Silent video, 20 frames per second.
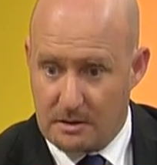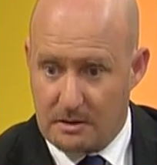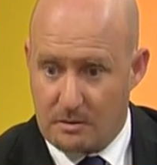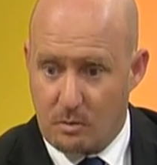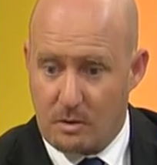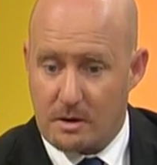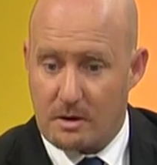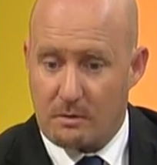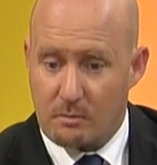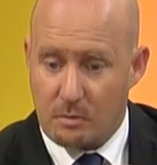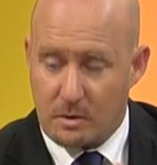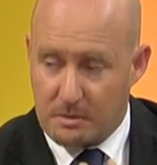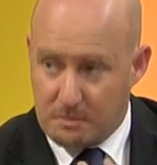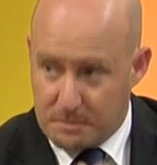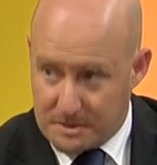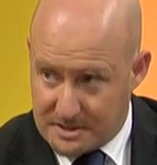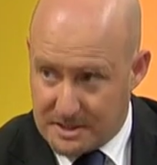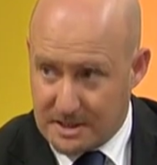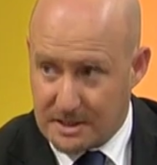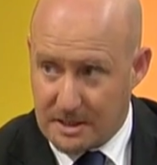what are
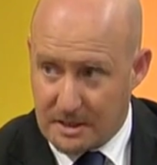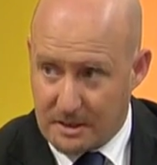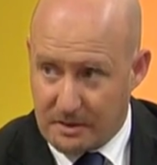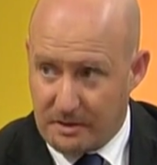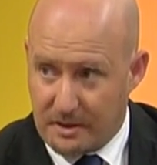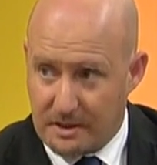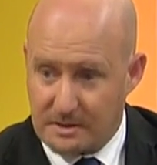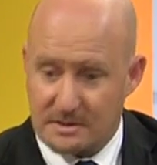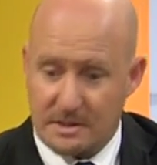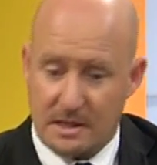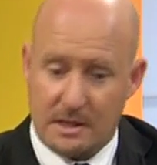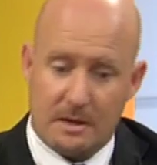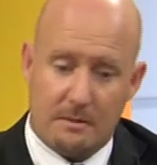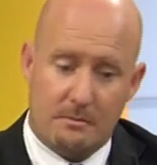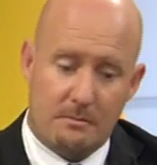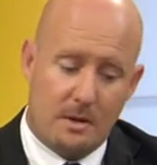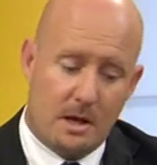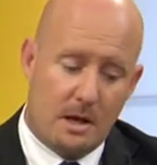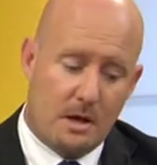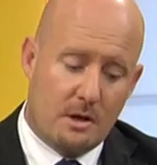particular things they can